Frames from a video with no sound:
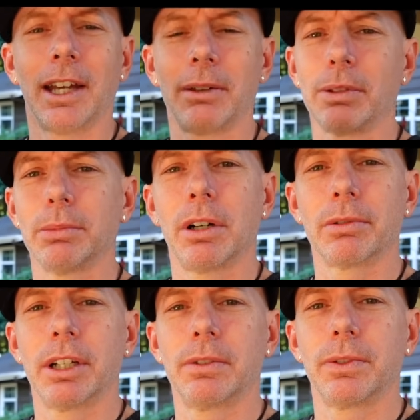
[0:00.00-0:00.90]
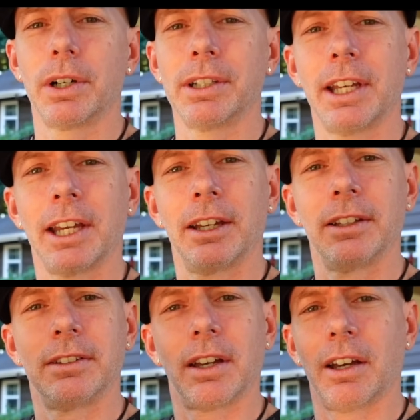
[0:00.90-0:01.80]
have some long range fun,
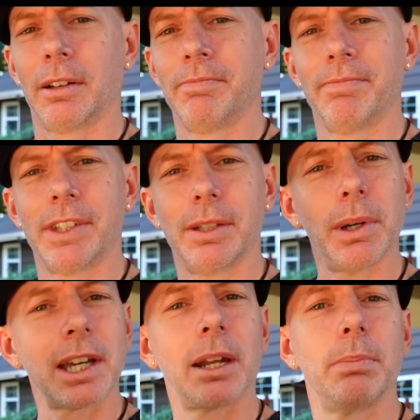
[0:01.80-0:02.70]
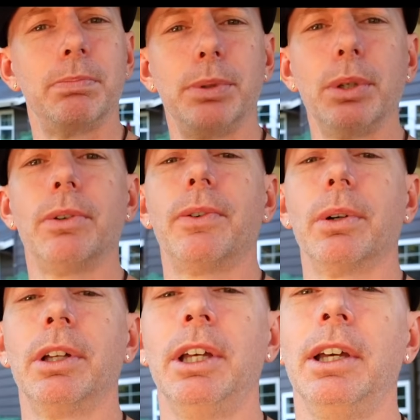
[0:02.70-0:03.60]
and uh, see what kind of beautiful,